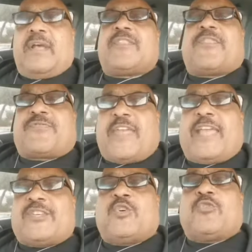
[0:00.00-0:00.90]
the
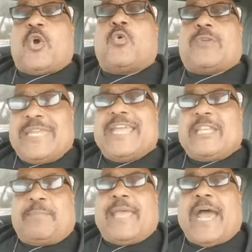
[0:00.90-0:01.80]
things you know need
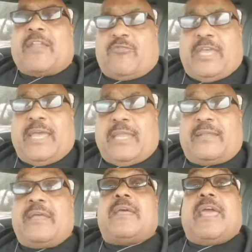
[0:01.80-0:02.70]
to be out of your head,
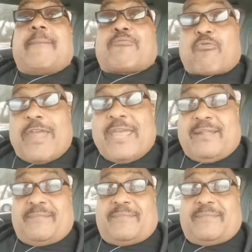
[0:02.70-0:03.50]
pray.